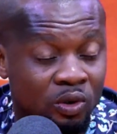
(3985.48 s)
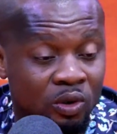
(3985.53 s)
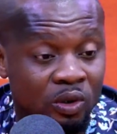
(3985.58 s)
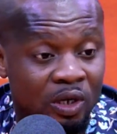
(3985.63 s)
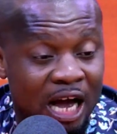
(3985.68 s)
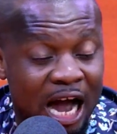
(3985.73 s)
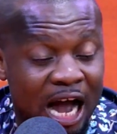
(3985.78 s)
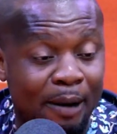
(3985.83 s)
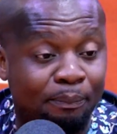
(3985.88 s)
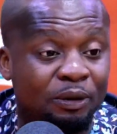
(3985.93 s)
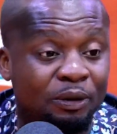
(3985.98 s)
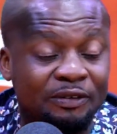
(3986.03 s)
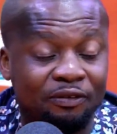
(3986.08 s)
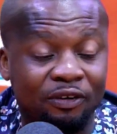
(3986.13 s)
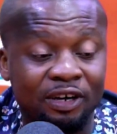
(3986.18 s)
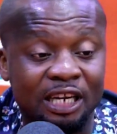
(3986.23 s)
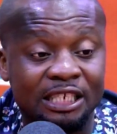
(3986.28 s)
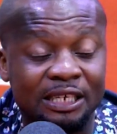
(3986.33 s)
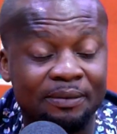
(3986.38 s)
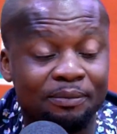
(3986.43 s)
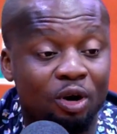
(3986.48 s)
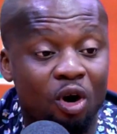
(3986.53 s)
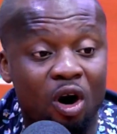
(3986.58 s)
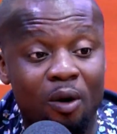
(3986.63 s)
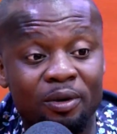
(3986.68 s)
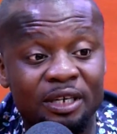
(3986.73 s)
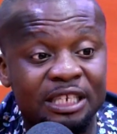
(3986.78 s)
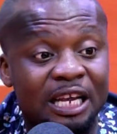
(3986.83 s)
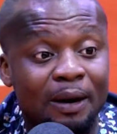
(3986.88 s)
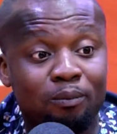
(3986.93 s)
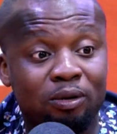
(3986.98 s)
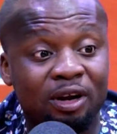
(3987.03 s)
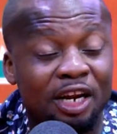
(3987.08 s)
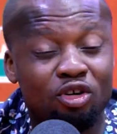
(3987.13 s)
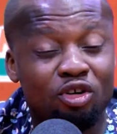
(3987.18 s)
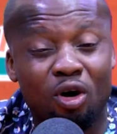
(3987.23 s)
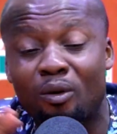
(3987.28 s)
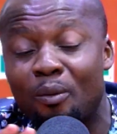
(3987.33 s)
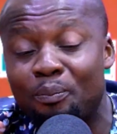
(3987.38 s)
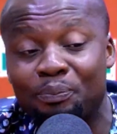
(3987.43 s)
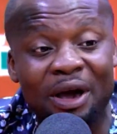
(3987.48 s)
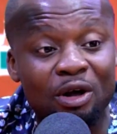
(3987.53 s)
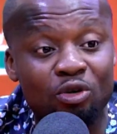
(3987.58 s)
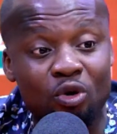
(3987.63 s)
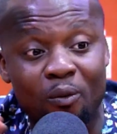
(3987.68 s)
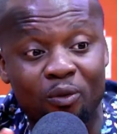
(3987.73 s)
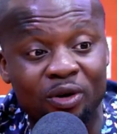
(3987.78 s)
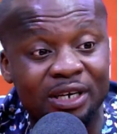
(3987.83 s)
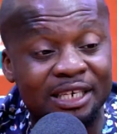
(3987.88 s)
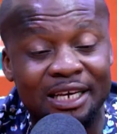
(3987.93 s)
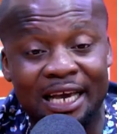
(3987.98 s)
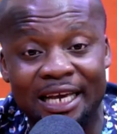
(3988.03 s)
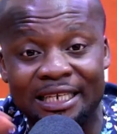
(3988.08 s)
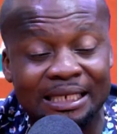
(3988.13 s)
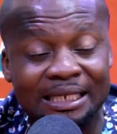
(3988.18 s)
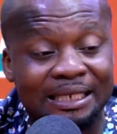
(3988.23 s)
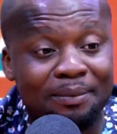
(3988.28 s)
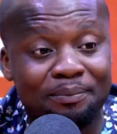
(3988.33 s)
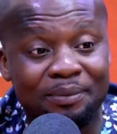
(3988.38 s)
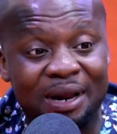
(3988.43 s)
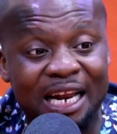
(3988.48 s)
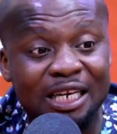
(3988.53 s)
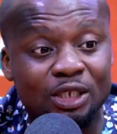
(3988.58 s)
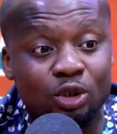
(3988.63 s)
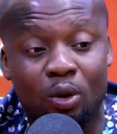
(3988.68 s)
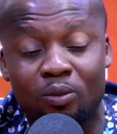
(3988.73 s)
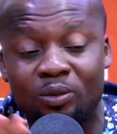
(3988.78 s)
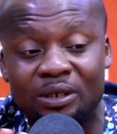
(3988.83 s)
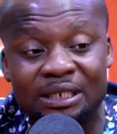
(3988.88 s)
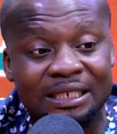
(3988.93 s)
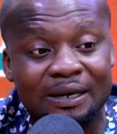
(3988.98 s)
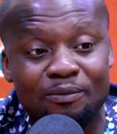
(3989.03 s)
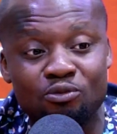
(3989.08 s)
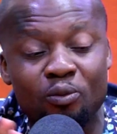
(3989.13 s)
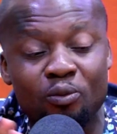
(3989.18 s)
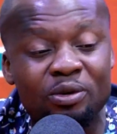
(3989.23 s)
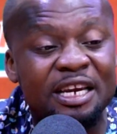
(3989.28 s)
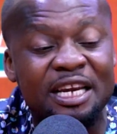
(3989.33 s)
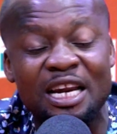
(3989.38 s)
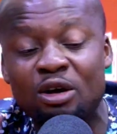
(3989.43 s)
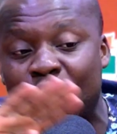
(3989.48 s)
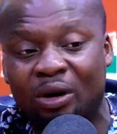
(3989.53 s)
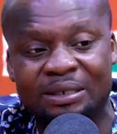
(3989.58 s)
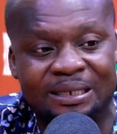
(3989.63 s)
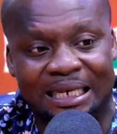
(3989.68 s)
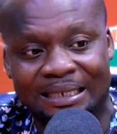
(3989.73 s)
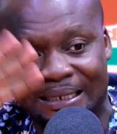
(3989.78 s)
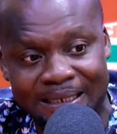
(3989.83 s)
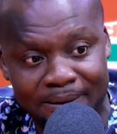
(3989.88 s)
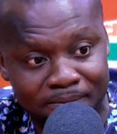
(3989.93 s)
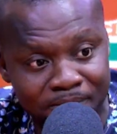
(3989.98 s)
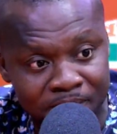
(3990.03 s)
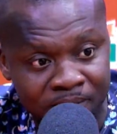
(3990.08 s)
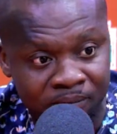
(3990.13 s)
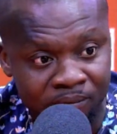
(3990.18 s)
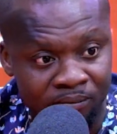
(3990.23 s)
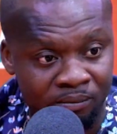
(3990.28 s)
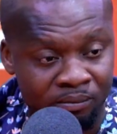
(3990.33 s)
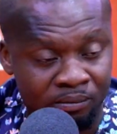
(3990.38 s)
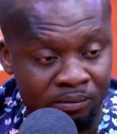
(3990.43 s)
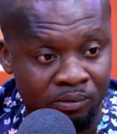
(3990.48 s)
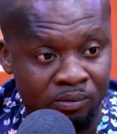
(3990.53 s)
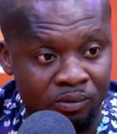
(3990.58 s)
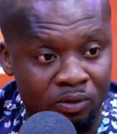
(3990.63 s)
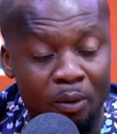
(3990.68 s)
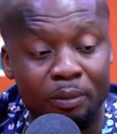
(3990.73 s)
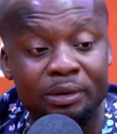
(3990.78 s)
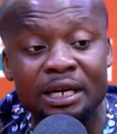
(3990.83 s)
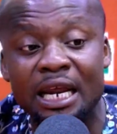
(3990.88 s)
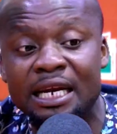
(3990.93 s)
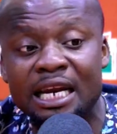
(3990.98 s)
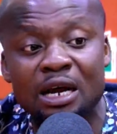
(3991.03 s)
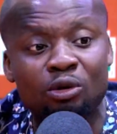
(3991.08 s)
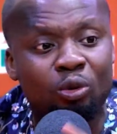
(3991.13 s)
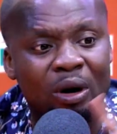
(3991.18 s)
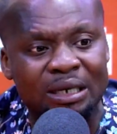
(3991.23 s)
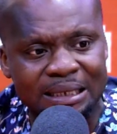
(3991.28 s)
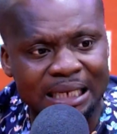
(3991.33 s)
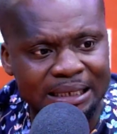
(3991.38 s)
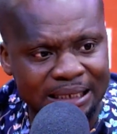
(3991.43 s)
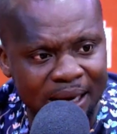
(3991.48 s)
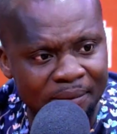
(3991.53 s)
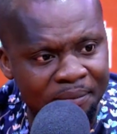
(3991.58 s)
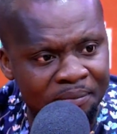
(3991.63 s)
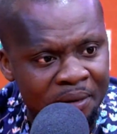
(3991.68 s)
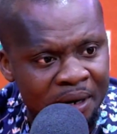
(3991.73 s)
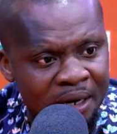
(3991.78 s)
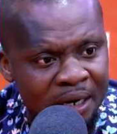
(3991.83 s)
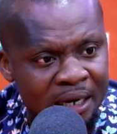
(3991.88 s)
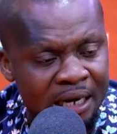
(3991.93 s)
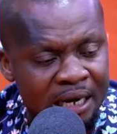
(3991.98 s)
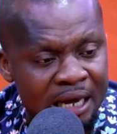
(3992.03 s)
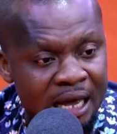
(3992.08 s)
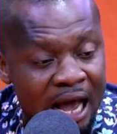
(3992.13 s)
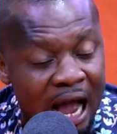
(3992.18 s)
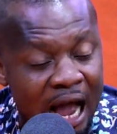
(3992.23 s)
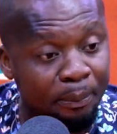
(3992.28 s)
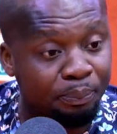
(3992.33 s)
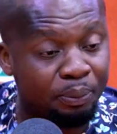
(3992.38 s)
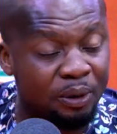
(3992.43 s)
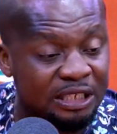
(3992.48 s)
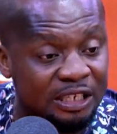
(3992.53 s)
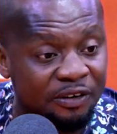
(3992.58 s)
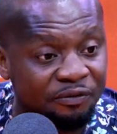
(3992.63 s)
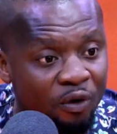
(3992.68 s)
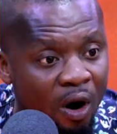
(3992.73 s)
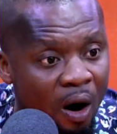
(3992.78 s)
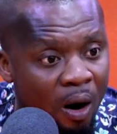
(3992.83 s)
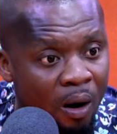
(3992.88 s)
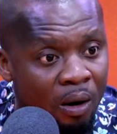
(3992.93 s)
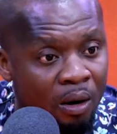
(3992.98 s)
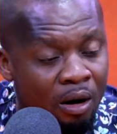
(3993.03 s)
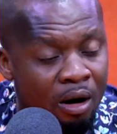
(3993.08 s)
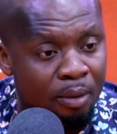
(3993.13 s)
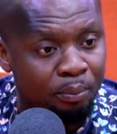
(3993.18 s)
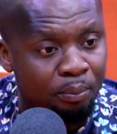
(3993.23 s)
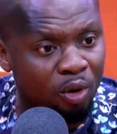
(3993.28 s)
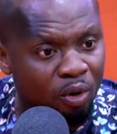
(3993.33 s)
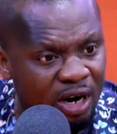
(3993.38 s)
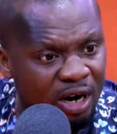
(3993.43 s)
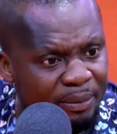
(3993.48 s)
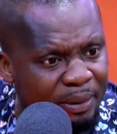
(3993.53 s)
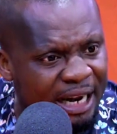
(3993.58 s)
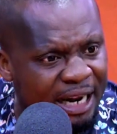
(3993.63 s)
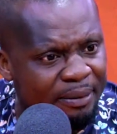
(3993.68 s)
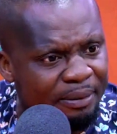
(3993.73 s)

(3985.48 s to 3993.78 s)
A pretty for example omunya body do pen on we yet just a manish woman some who would cost us. Omo de din kwasa sem a police for ko de bade